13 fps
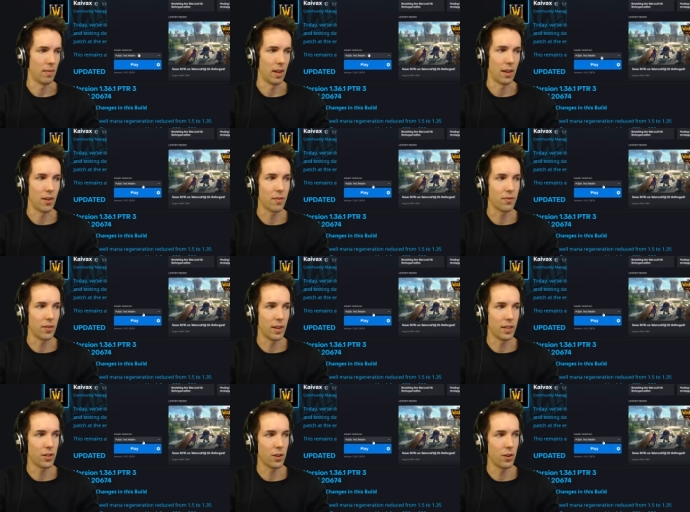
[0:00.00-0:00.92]
and you have to
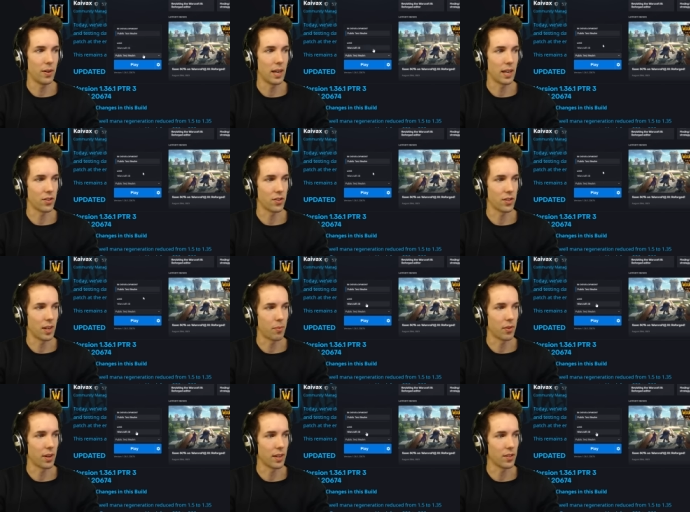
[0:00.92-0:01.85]
install it as a
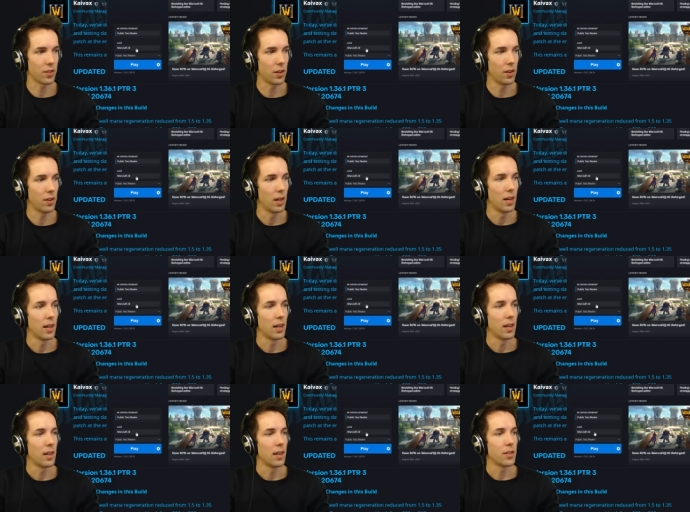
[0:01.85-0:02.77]
separate install.
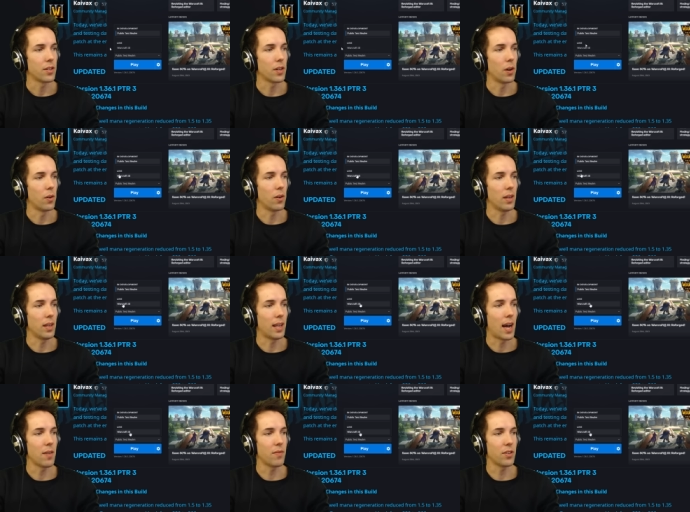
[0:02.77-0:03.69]
So
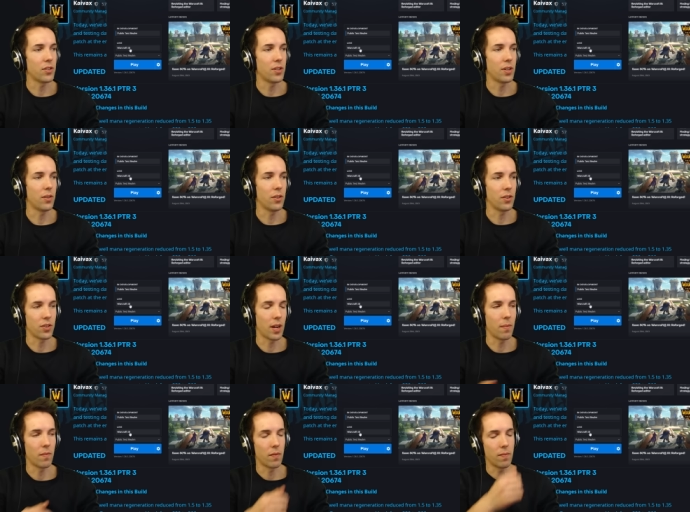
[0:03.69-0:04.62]
live is still the
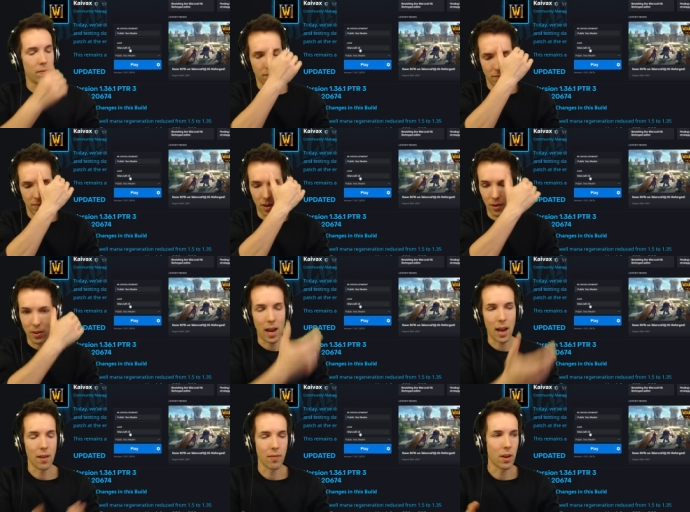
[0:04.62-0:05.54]
same, you know,
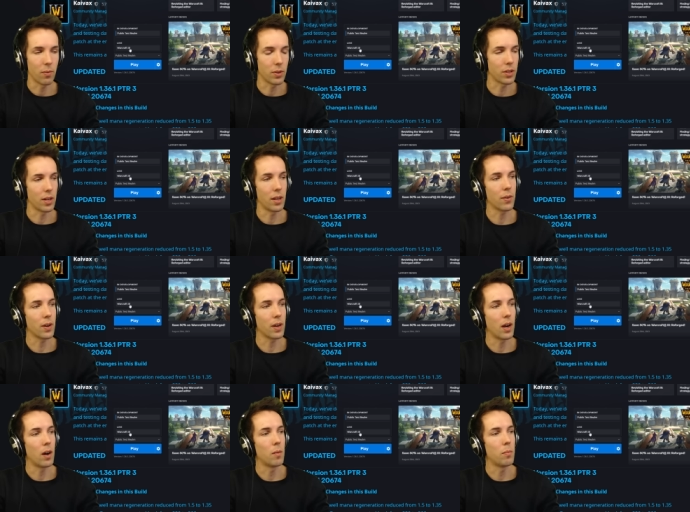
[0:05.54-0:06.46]
live that it was a year
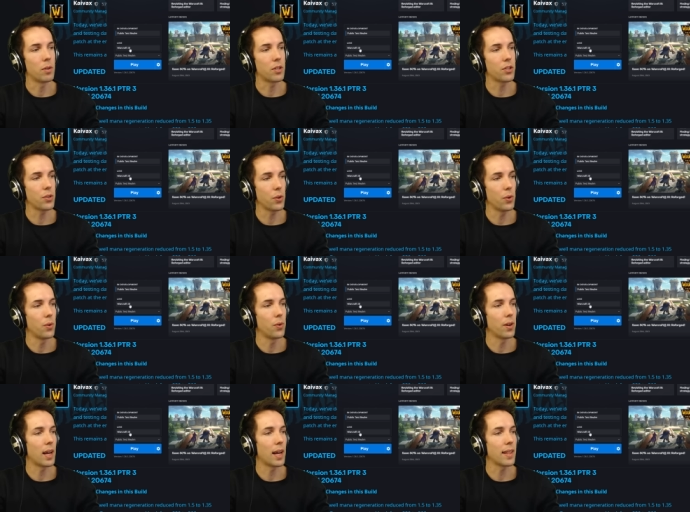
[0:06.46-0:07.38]
ago, but
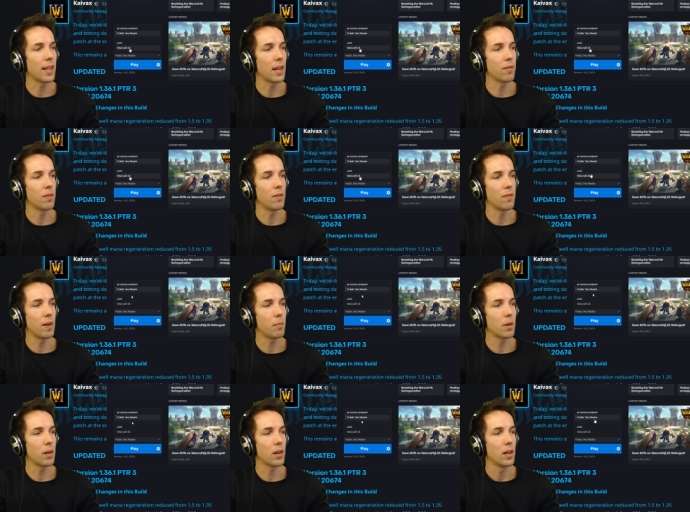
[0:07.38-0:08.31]
soon at the end of
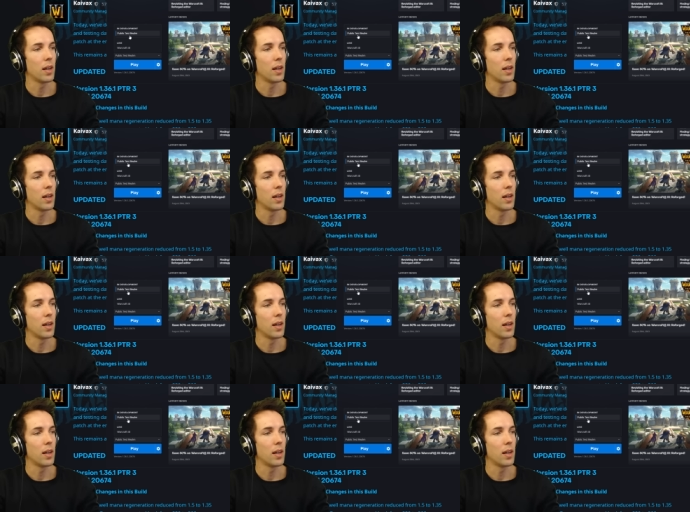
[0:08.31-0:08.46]
November,